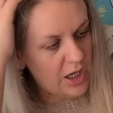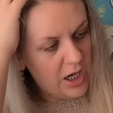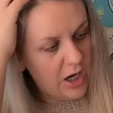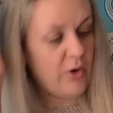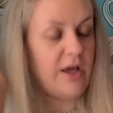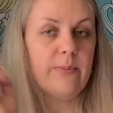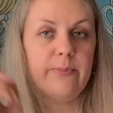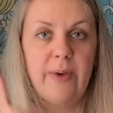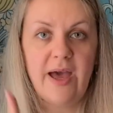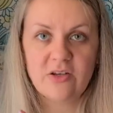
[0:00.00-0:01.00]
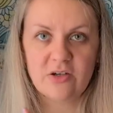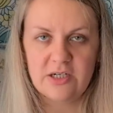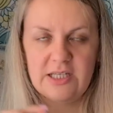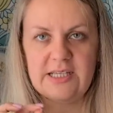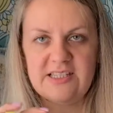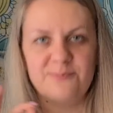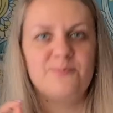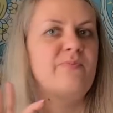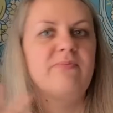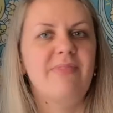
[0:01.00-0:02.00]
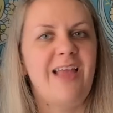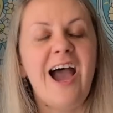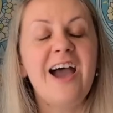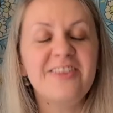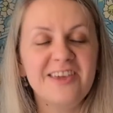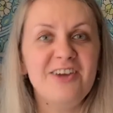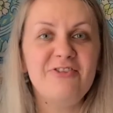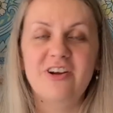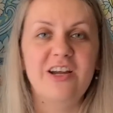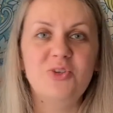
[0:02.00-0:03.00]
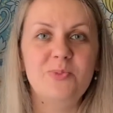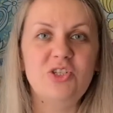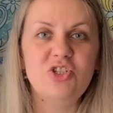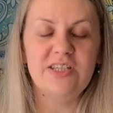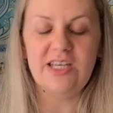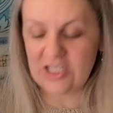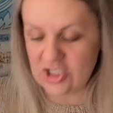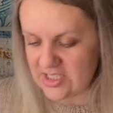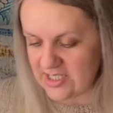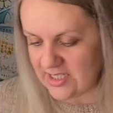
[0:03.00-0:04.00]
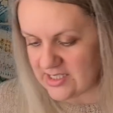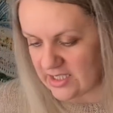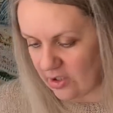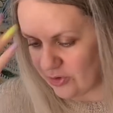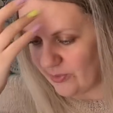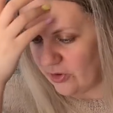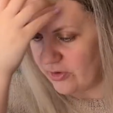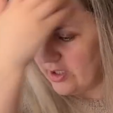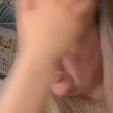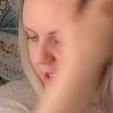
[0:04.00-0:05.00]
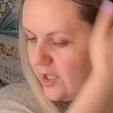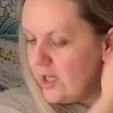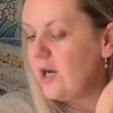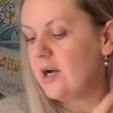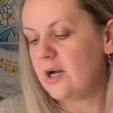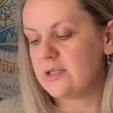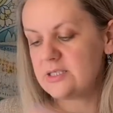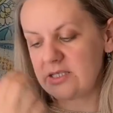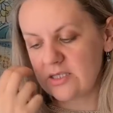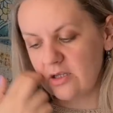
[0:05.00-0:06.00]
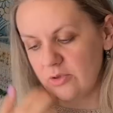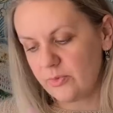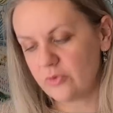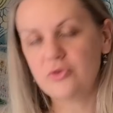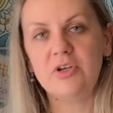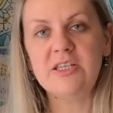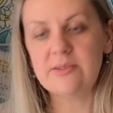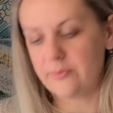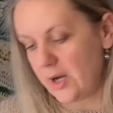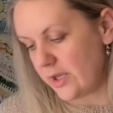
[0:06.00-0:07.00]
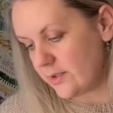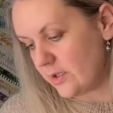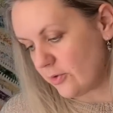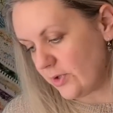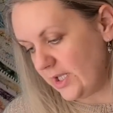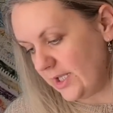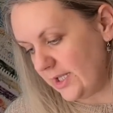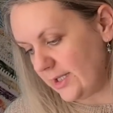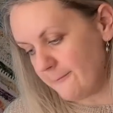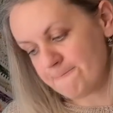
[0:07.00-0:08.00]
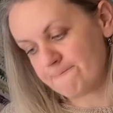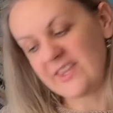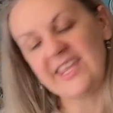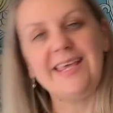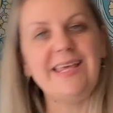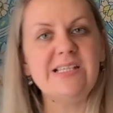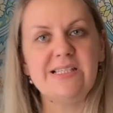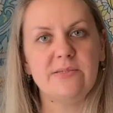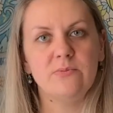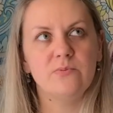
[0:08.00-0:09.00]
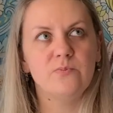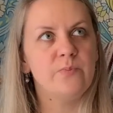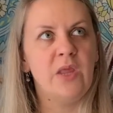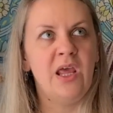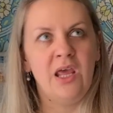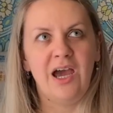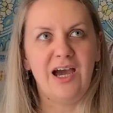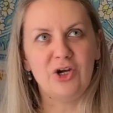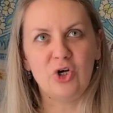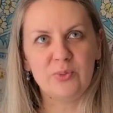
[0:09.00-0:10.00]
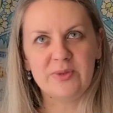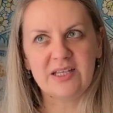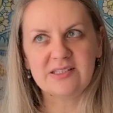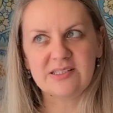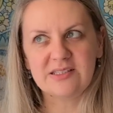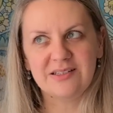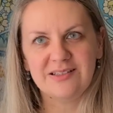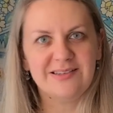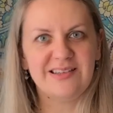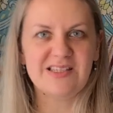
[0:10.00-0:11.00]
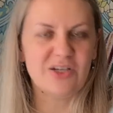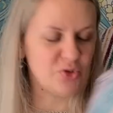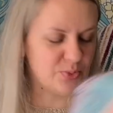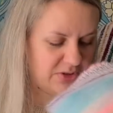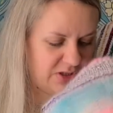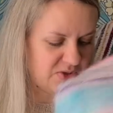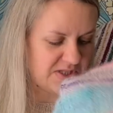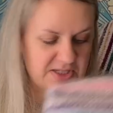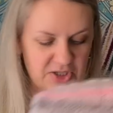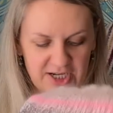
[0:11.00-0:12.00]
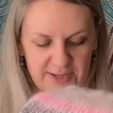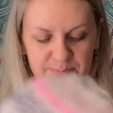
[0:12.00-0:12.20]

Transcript: Oh, pattern is, I think I forgot to mention that. I just said it's Cloudboard. This is Cloudboard dress by Reed Keys. I hope that's how you pronounce the surname.